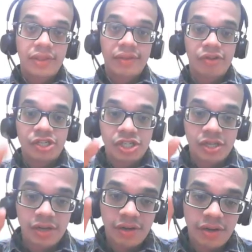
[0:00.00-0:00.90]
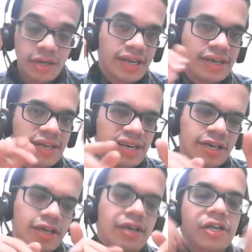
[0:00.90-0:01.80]
which
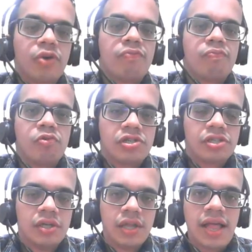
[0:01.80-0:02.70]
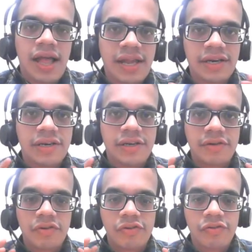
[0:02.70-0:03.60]
little need of push, and
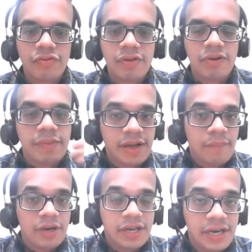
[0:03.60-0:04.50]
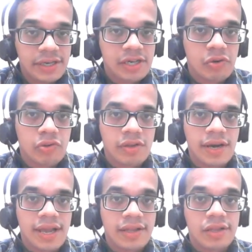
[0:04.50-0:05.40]
we will be communicating those
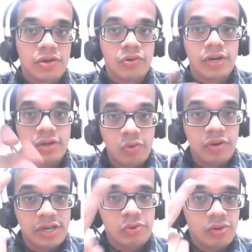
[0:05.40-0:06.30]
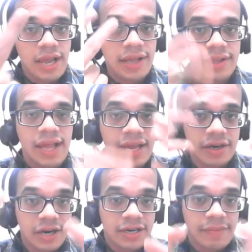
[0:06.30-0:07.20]
lakhs to the only 2 lakhs, and
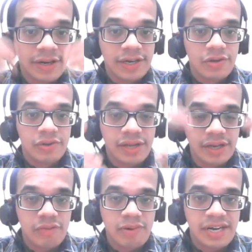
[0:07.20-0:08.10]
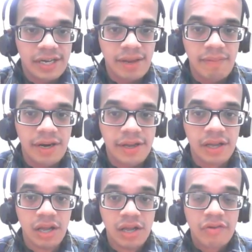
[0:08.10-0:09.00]
ultimately using this predictability
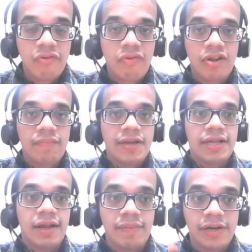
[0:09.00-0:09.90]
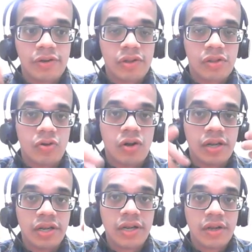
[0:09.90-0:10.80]
we will be able to solve
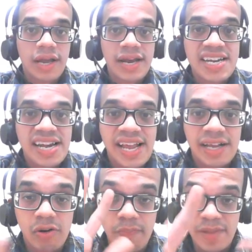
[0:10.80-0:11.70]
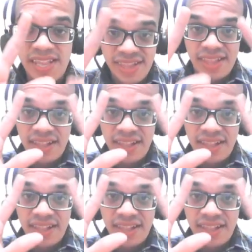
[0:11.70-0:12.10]
8 lakh rupees,